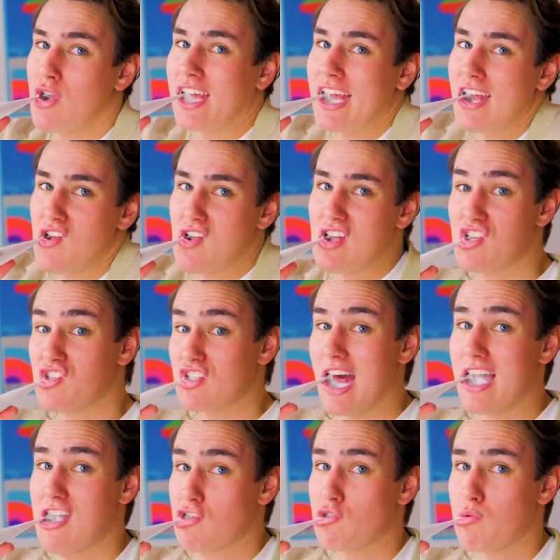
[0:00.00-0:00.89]
I guess I just
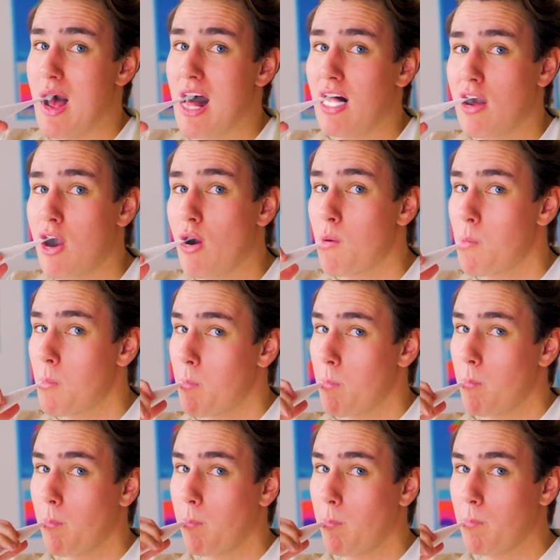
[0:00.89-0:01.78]
gotta swallow.
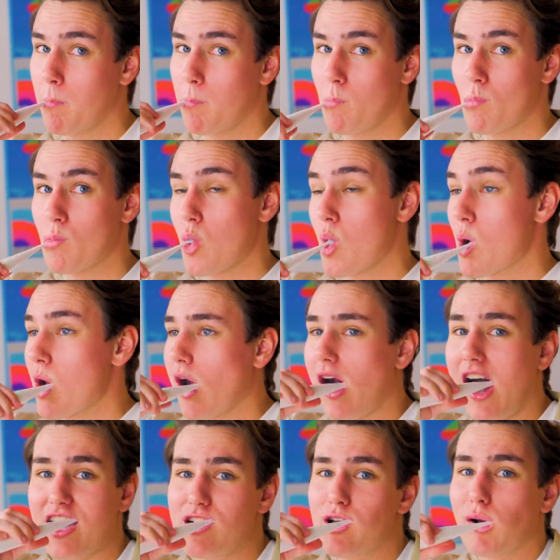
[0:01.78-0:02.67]

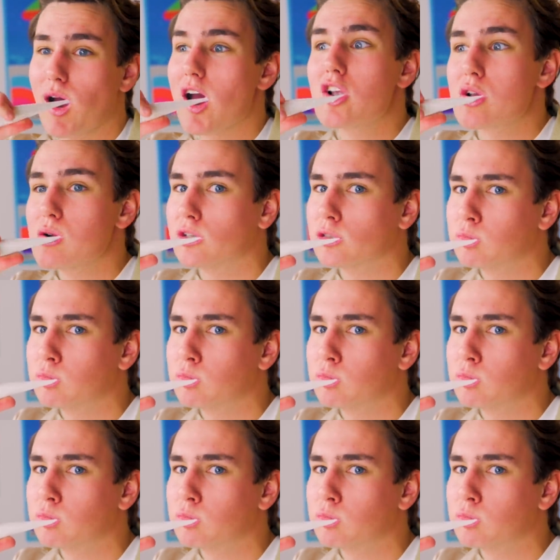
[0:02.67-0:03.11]
I know, right, dude?